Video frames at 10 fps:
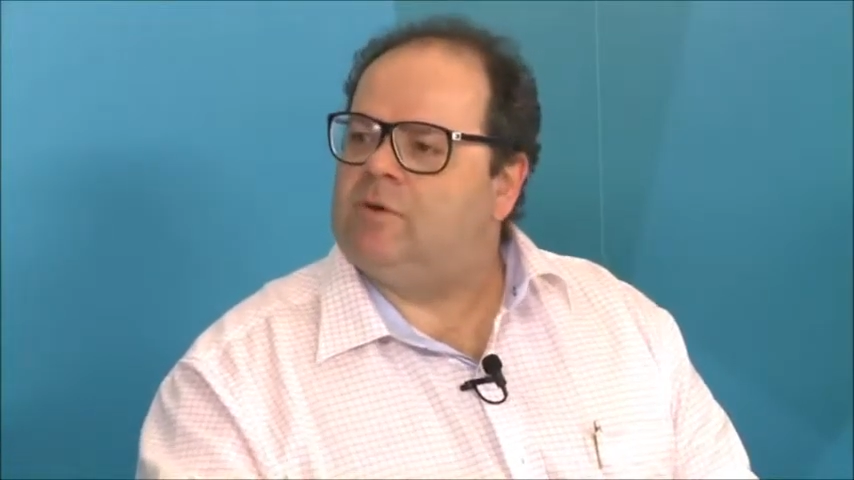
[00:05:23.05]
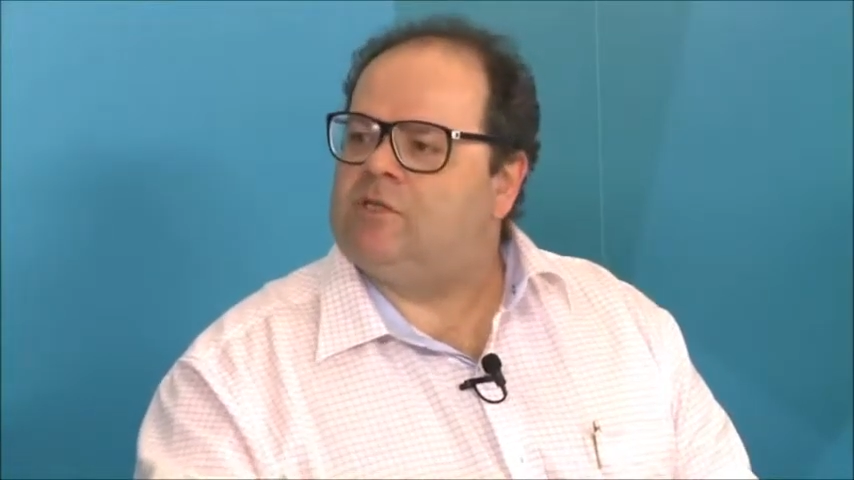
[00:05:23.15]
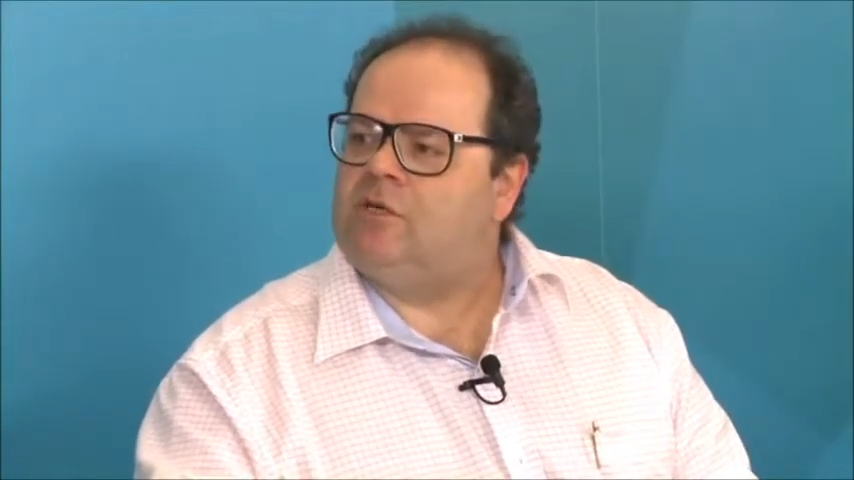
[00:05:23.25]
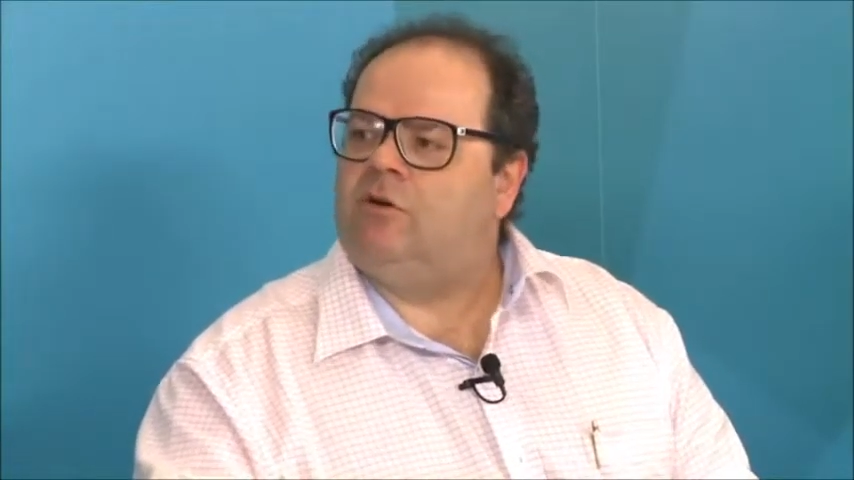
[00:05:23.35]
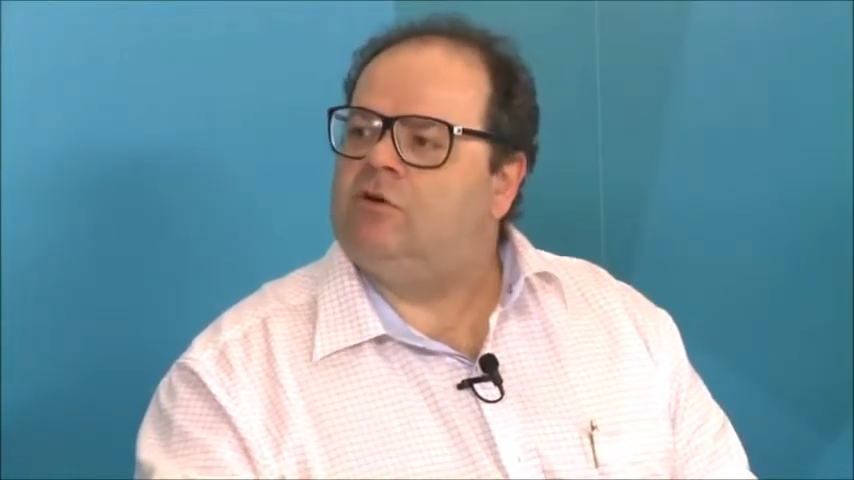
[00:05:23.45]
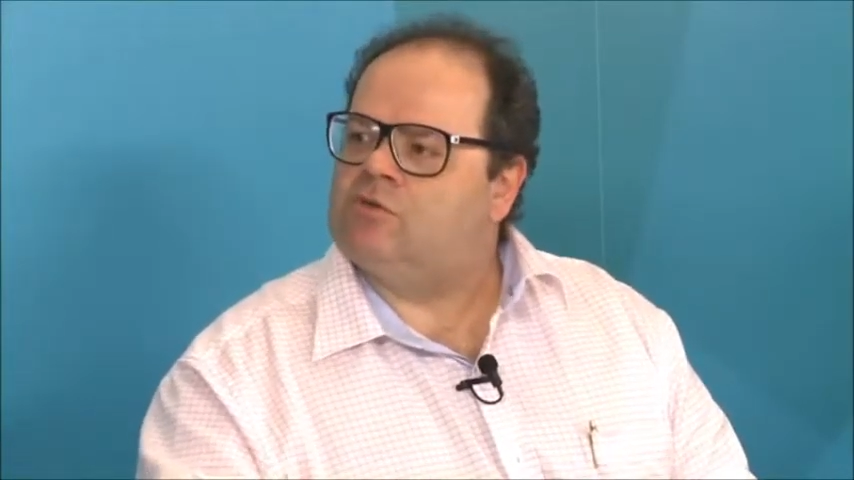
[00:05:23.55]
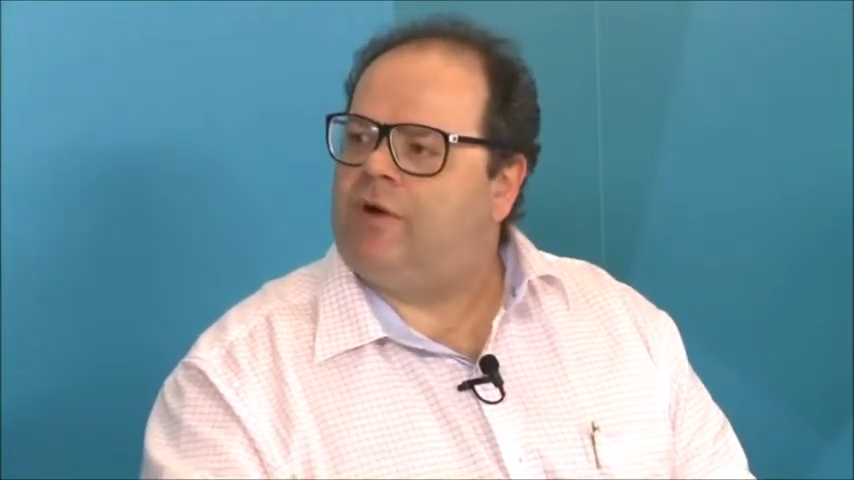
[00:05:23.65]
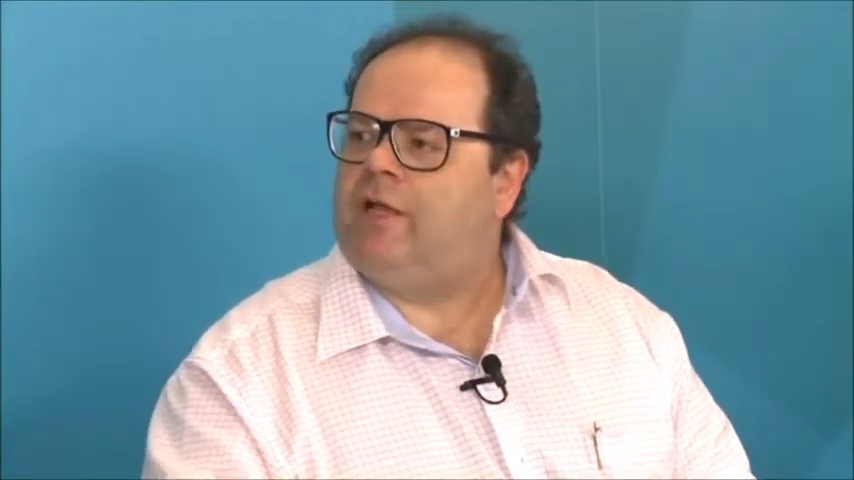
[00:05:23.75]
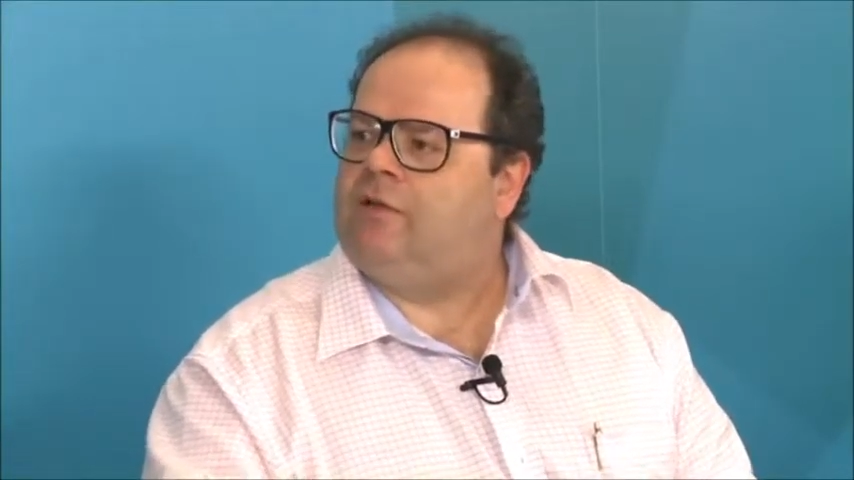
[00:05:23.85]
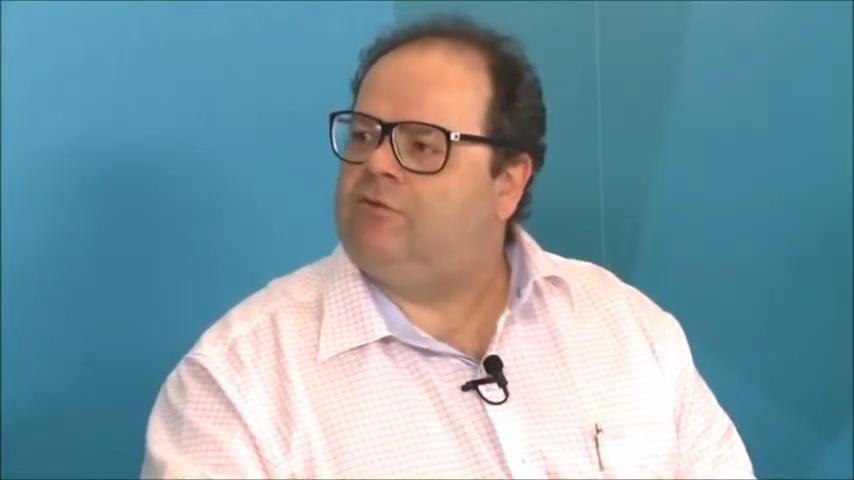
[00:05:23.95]
material is
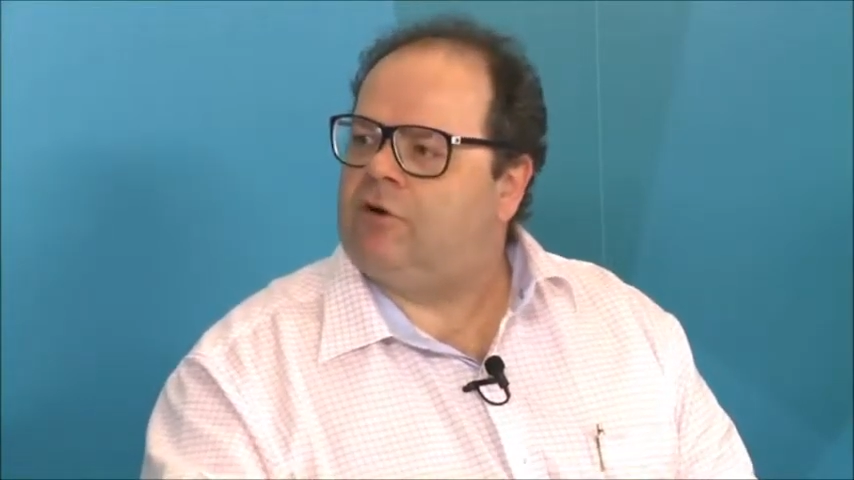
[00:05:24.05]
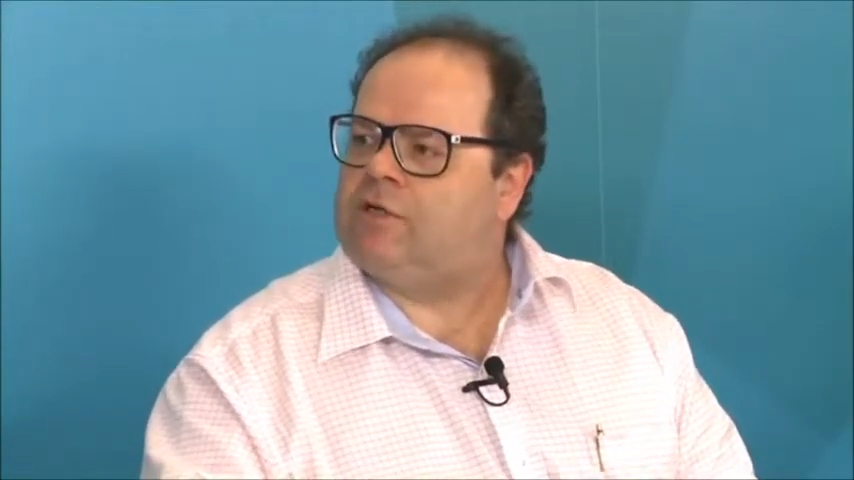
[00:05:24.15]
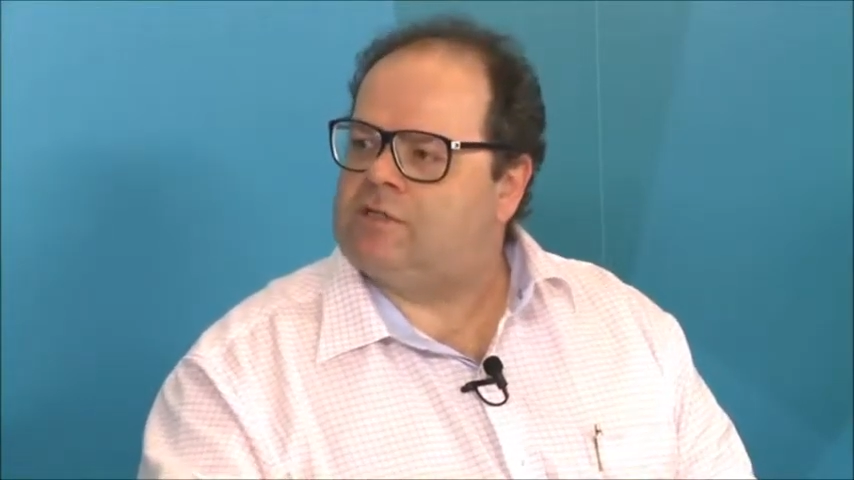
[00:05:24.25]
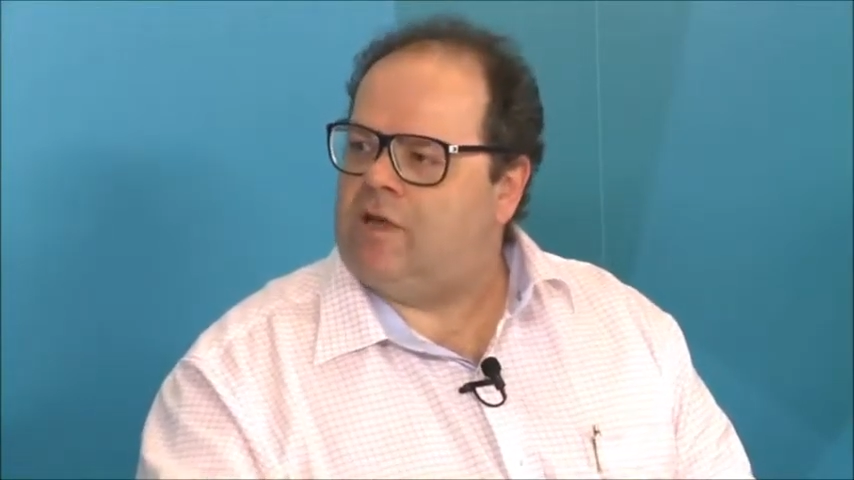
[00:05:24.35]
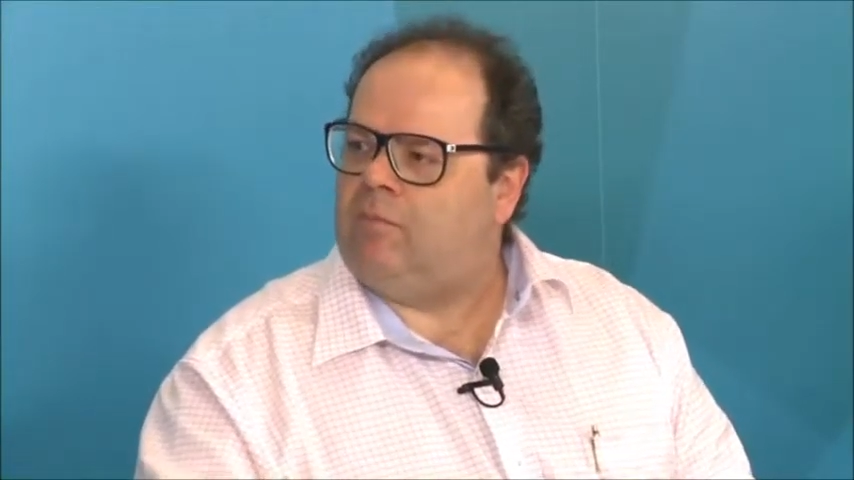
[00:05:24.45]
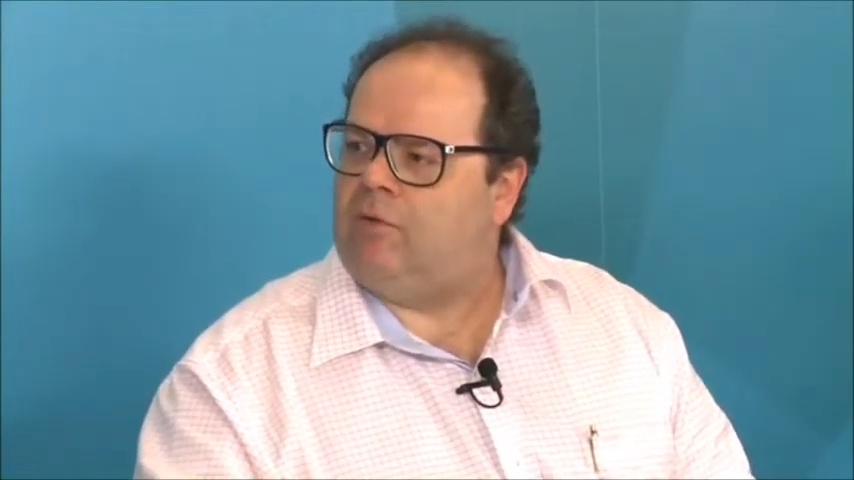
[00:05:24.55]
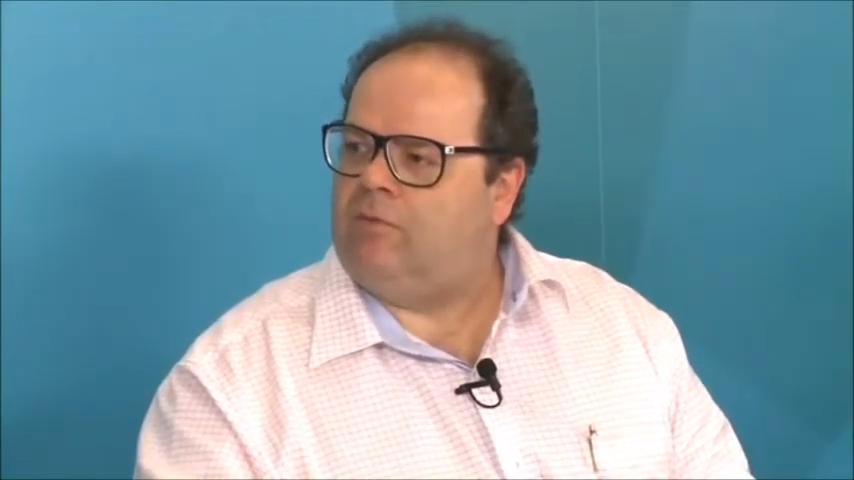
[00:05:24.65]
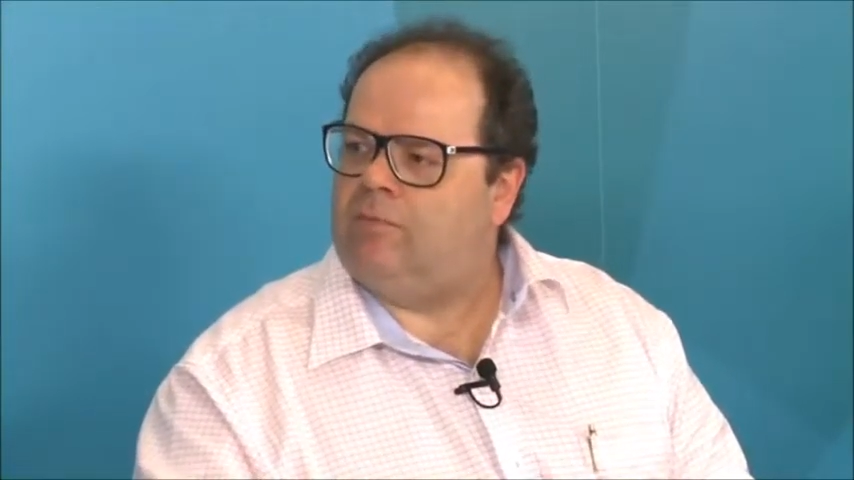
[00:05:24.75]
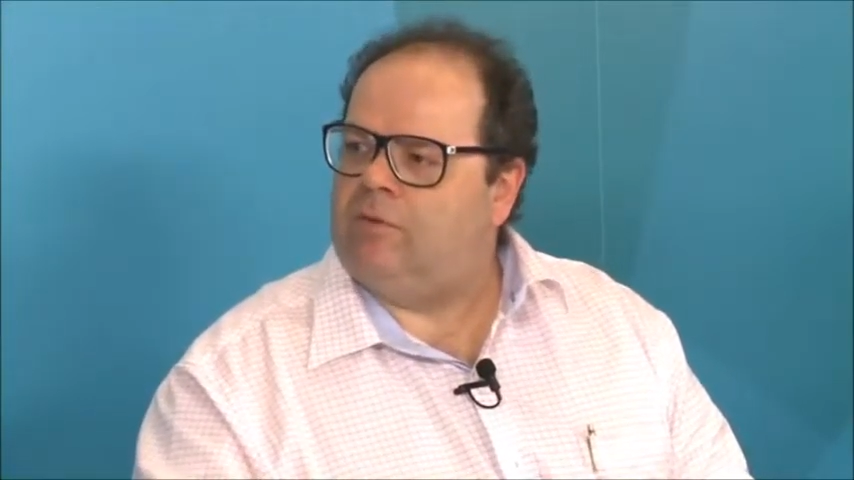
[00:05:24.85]
ready for assembly.